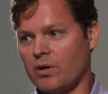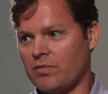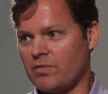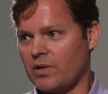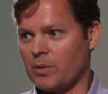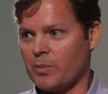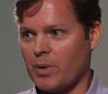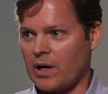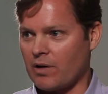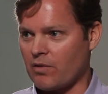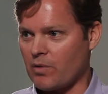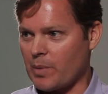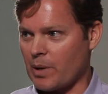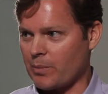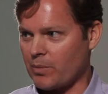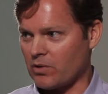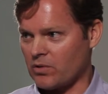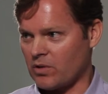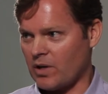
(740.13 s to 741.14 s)
if anybody
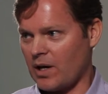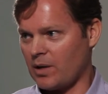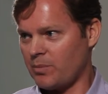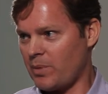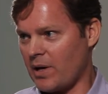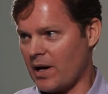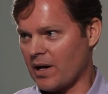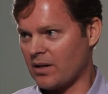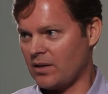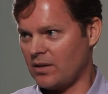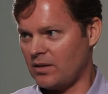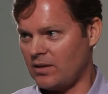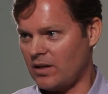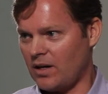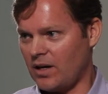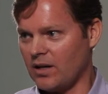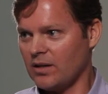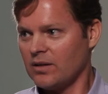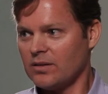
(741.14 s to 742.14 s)
remembers that back in the
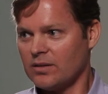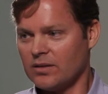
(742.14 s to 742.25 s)
day.